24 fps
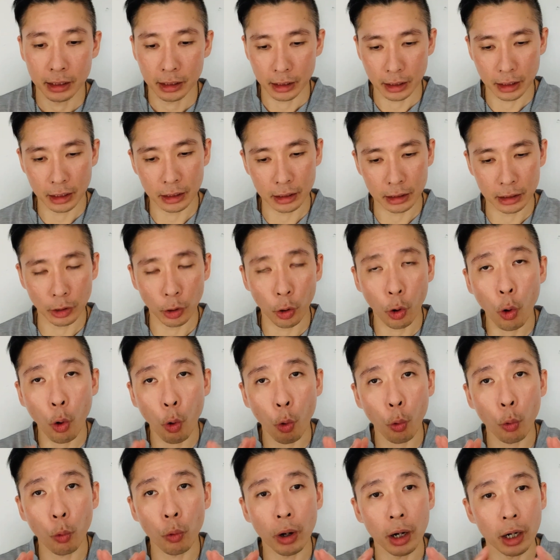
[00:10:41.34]
in the
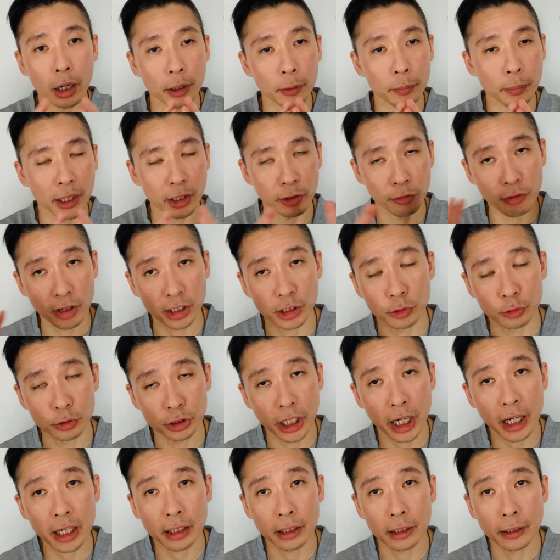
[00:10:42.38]
whole manufacturing
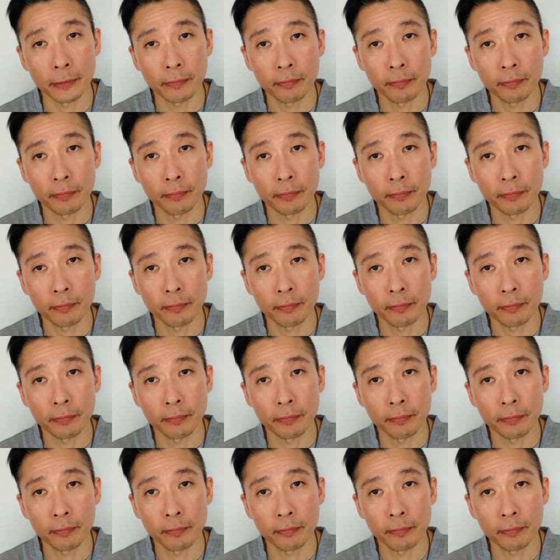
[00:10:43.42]
chain,